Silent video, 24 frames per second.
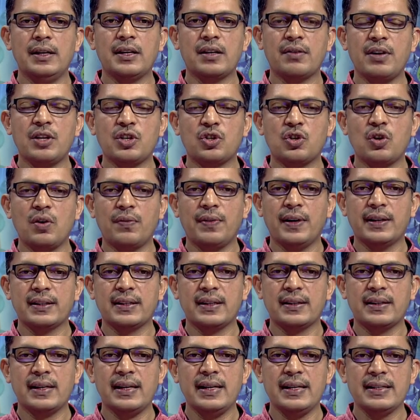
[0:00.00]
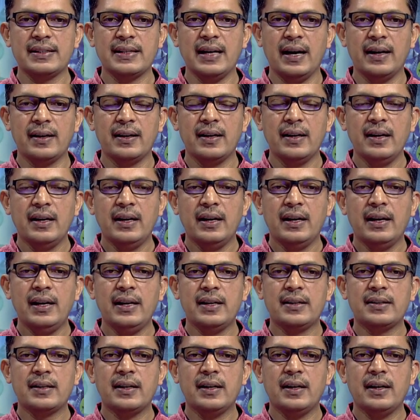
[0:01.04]
intervention of SSA is that
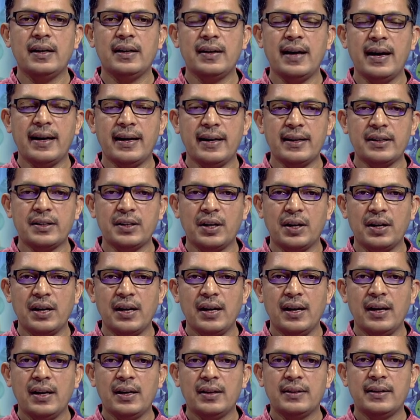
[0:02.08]
it directed